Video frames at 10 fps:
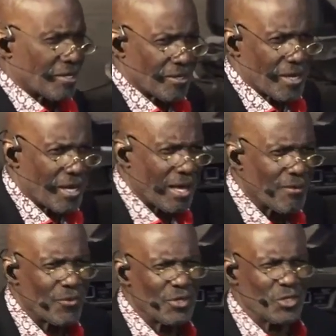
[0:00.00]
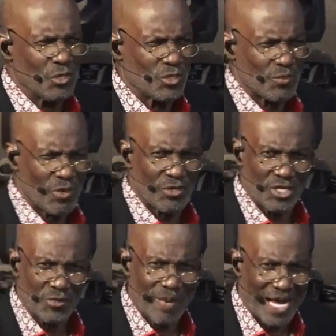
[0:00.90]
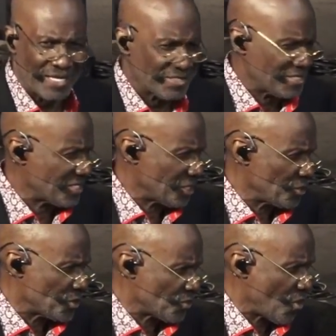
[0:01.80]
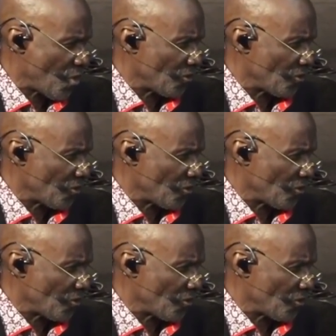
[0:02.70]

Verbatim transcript: I, I want to use the word despise, this is a little strong.